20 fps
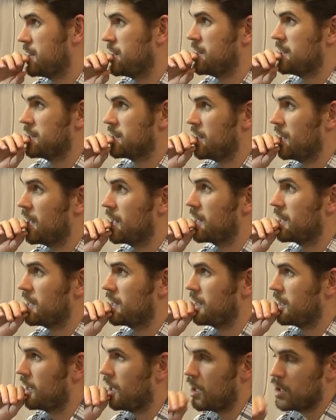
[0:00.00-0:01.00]
is
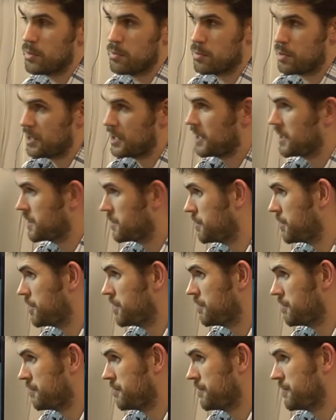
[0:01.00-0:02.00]
like
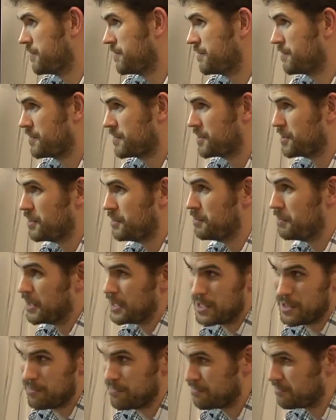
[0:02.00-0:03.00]
unpredictable to
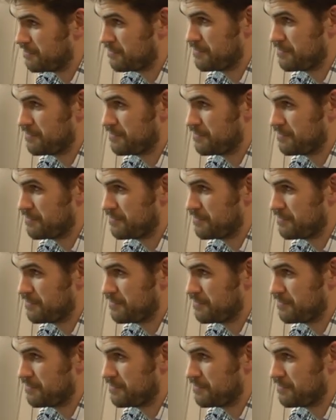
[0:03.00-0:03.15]
me